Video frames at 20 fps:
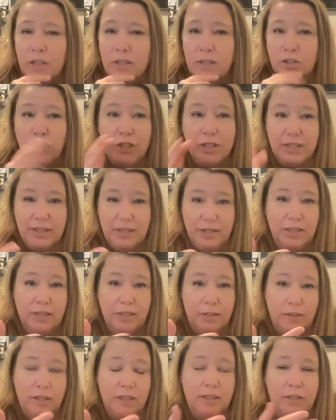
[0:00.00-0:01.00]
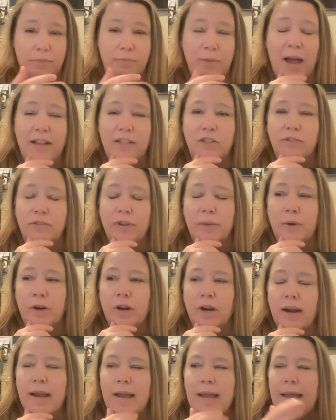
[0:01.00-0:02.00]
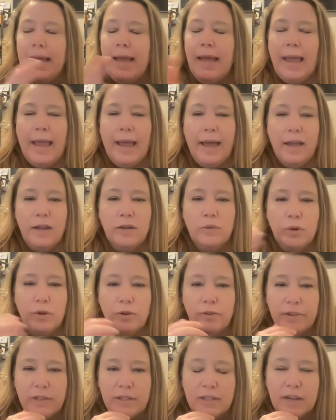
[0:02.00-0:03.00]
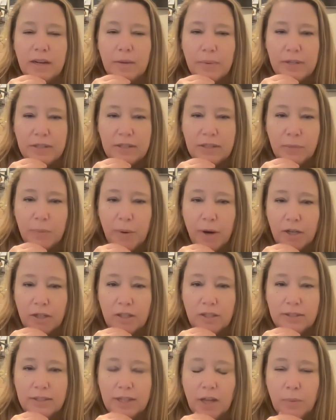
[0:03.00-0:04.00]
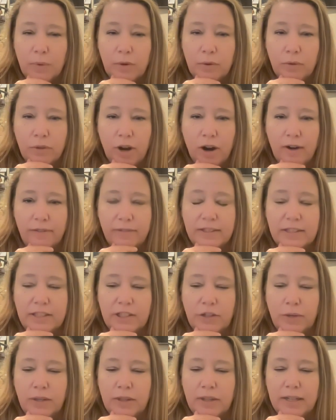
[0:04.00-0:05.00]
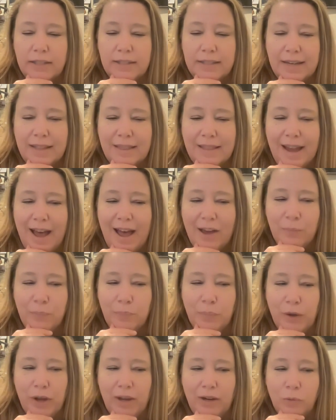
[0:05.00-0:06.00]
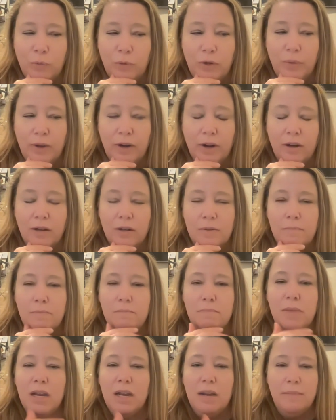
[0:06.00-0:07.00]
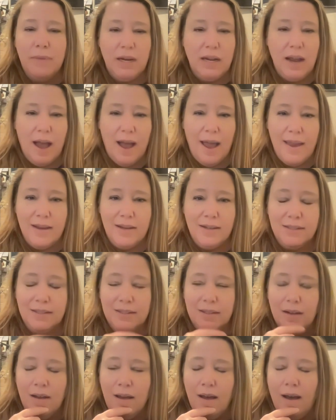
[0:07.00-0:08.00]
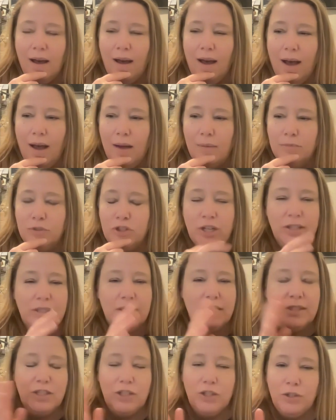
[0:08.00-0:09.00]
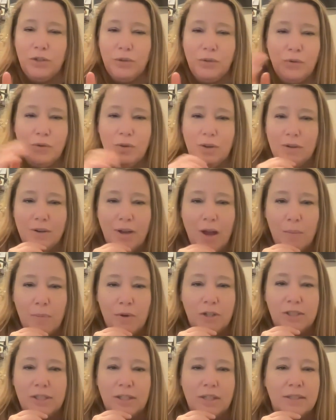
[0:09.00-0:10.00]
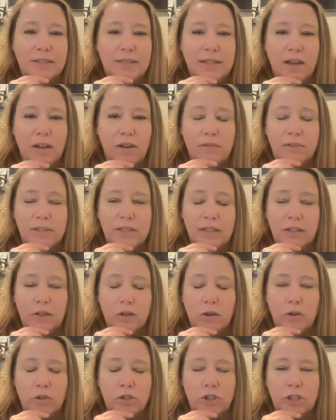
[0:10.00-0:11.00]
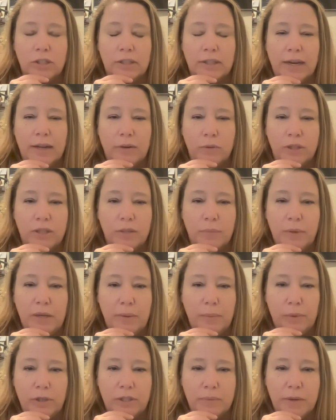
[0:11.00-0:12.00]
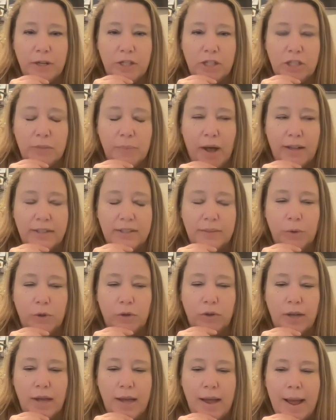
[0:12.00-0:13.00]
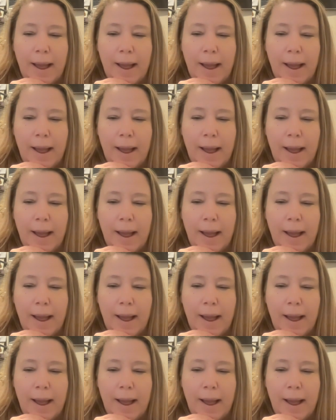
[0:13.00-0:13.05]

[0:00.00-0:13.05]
just this past November. And we were visiting business partners, helping with harvest, doing things like that. But we went on many, many hikes just to immerse ourselves in the culture and with the people as much as possible.